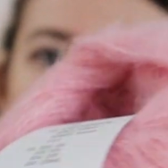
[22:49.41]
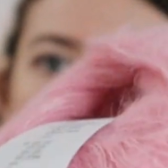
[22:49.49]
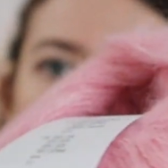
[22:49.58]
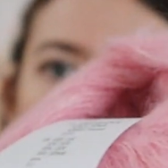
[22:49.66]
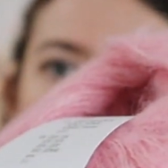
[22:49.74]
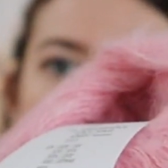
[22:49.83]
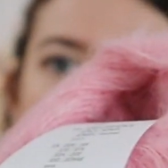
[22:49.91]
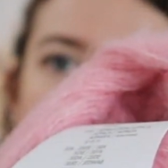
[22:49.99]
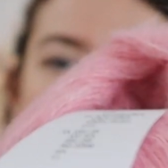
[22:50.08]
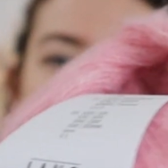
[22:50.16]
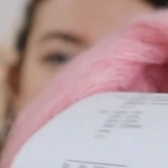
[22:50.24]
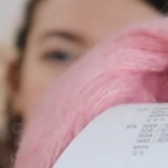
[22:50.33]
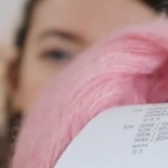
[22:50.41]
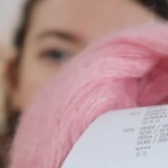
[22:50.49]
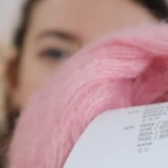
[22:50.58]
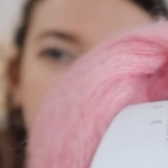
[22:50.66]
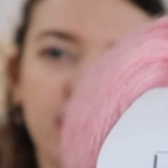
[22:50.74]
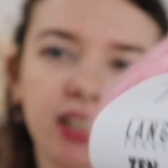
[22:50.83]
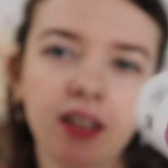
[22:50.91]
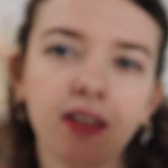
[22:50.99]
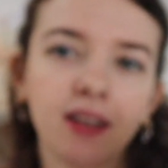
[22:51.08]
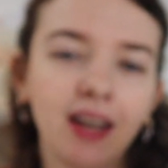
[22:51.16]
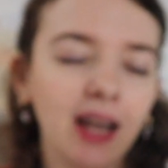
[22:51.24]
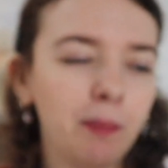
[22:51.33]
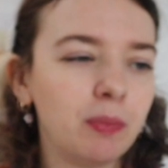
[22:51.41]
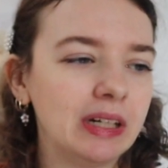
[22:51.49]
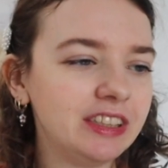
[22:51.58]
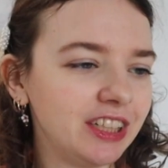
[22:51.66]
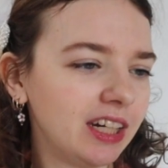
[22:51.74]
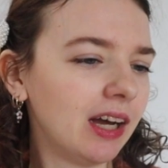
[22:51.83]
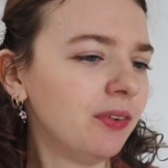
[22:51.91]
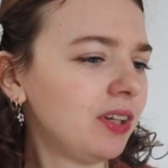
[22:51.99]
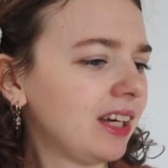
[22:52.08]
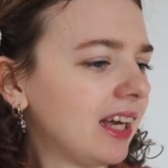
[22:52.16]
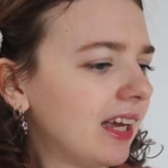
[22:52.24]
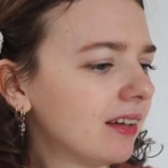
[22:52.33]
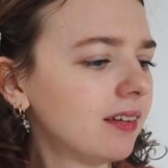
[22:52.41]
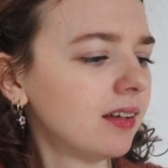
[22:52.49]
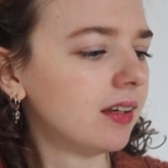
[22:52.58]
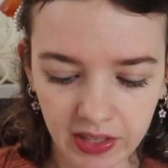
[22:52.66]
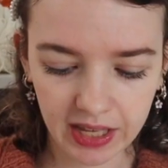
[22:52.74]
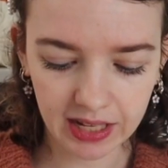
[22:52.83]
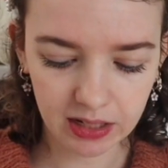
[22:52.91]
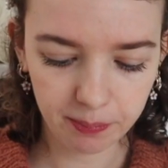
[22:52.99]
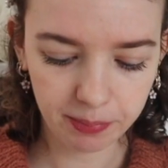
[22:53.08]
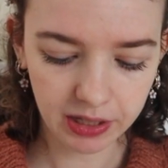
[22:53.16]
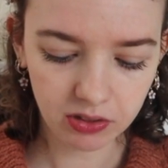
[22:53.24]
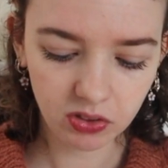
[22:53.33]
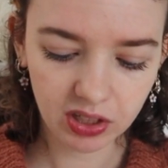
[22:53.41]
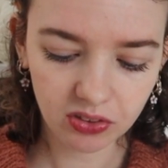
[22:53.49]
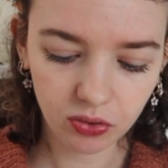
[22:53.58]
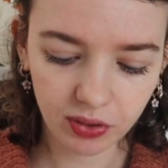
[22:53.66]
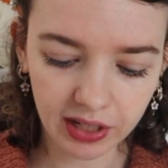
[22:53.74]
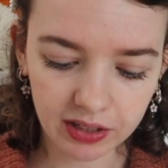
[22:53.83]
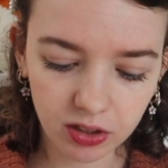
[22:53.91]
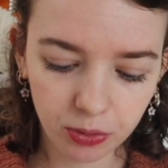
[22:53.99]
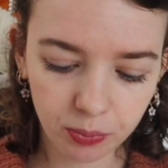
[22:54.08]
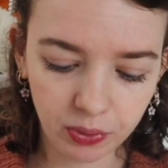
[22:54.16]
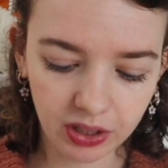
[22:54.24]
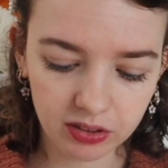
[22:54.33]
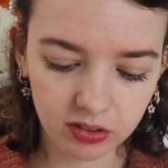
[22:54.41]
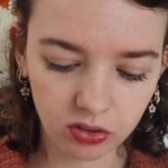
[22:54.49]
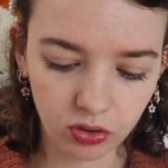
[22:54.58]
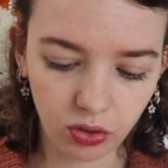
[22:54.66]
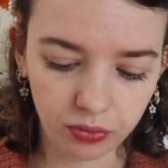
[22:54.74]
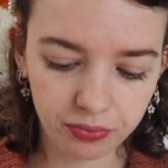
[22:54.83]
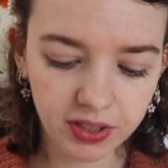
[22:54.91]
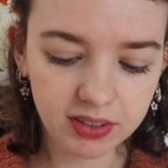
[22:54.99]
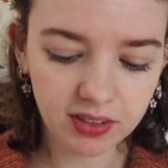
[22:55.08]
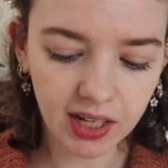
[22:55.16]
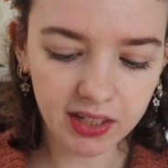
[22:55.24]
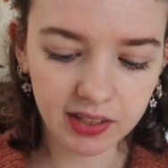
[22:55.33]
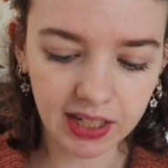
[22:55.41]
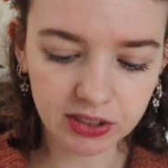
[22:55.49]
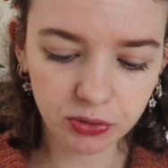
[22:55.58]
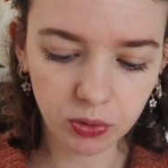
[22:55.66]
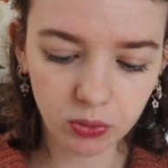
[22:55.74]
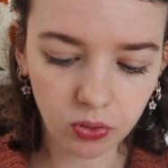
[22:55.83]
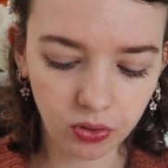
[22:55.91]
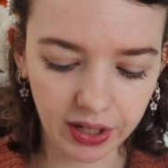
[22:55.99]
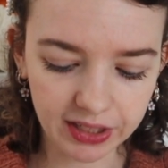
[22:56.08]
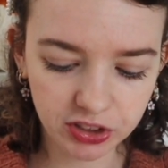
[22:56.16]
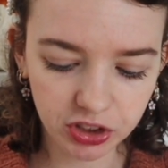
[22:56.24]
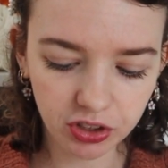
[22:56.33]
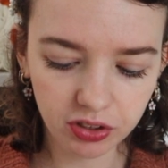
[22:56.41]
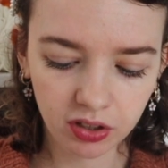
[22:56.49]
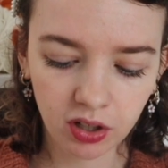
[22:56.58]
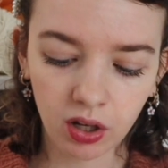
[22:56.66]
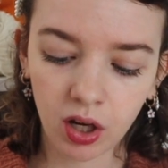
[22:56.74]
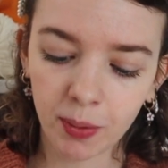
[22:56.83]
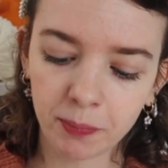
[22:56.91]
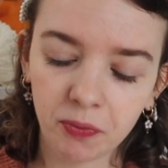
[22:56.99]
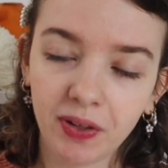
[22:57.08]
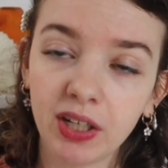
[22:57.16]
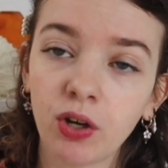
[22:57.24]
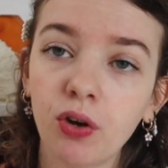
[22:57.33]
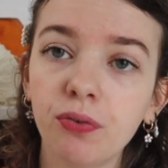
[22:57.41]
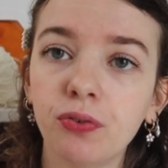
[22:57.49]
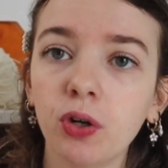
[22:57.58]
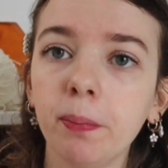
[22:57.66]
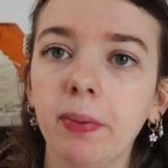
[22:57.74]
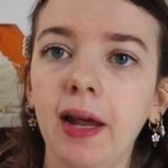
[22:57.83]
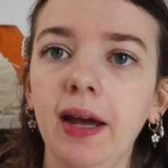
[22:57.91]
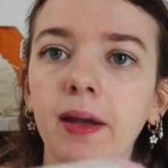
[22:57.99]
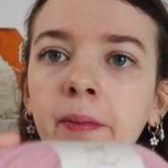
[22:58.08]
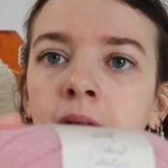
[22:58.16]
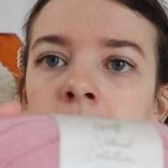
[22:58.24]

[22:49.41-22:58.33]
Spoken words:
color for me. As you can see, I'm branching out again. And I'm pairing that together with Novita Natural Collection Merino 4-ply.